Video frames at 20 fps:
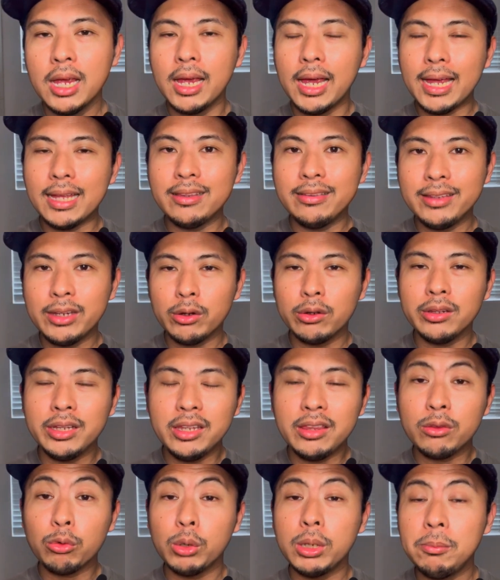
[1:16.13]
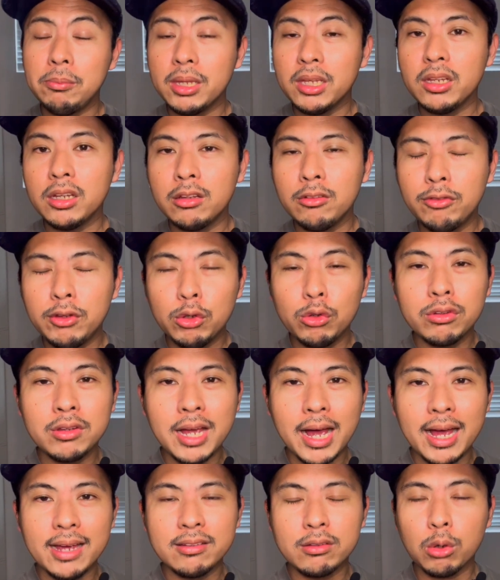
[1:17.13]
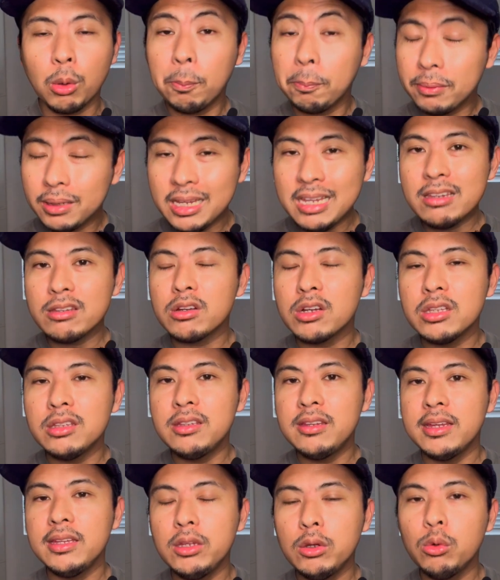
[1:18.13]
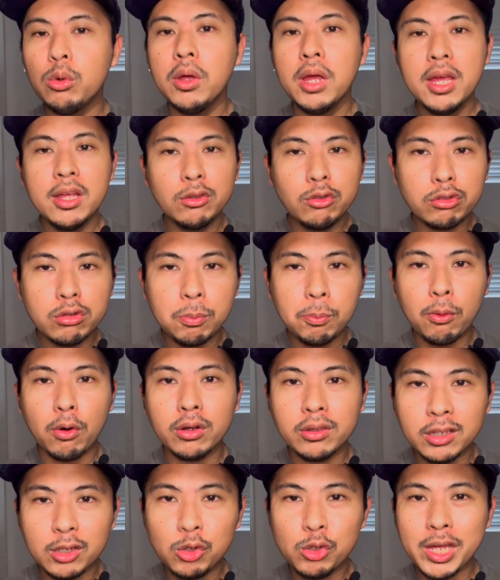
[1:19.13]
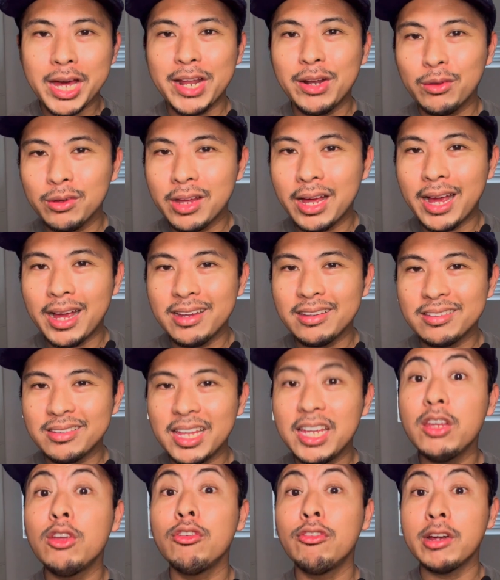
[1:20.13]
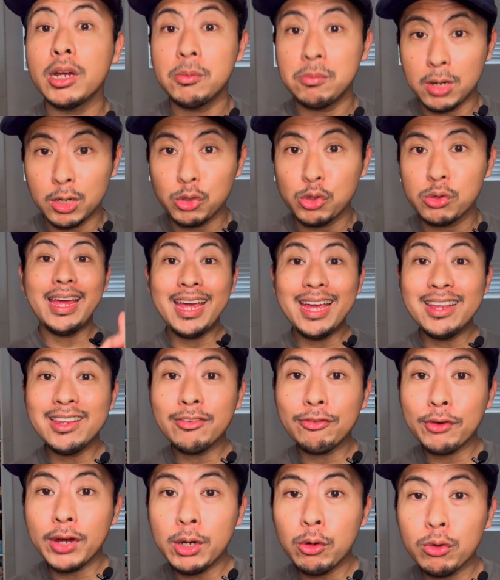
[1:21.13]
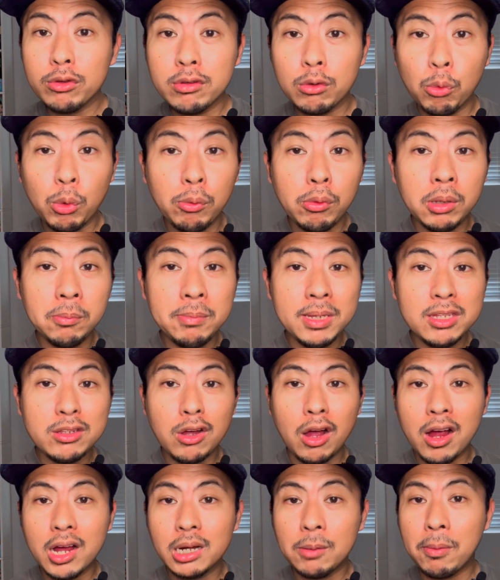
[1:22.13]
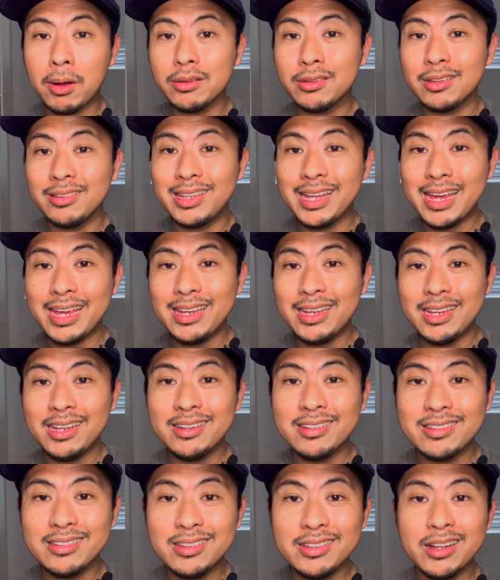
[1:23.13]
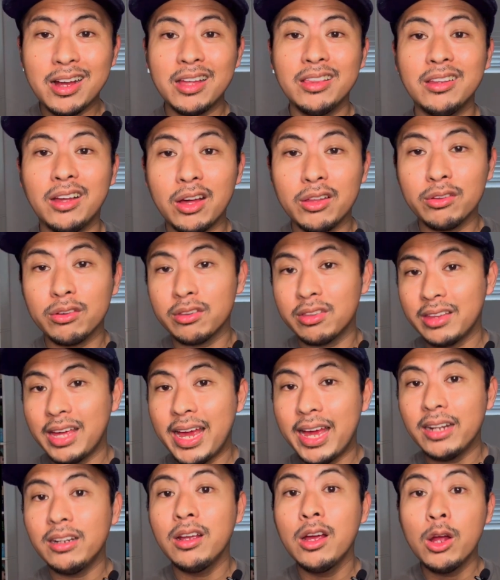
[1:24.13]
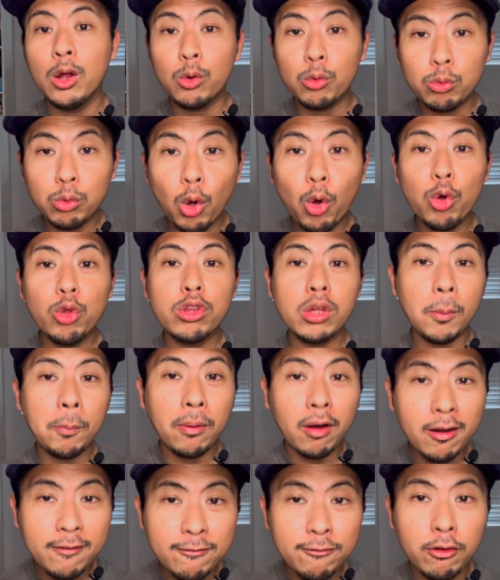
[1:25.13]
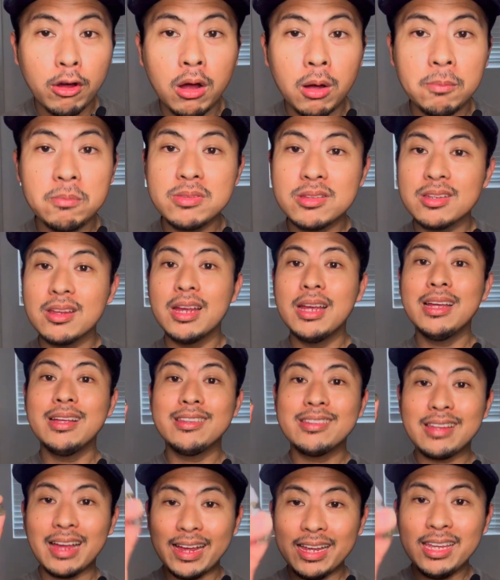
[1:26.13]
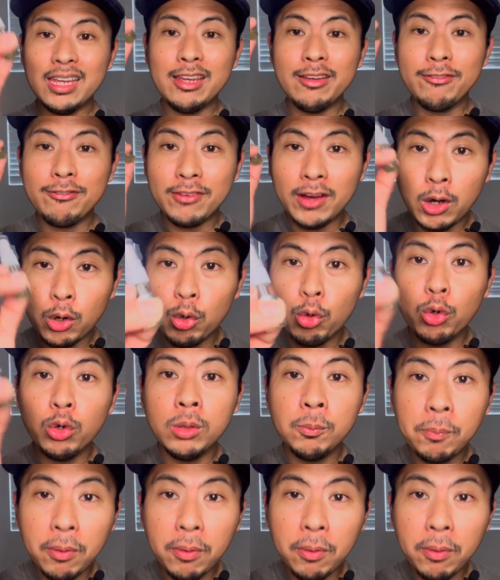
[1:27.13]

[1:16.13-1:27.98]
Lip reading: and nearly 3 million views, guys. So please continue to support the channel, guys. Thank you very much. And the fragrance that we will be talking about today is none other than Roja Parfums Taif Aoud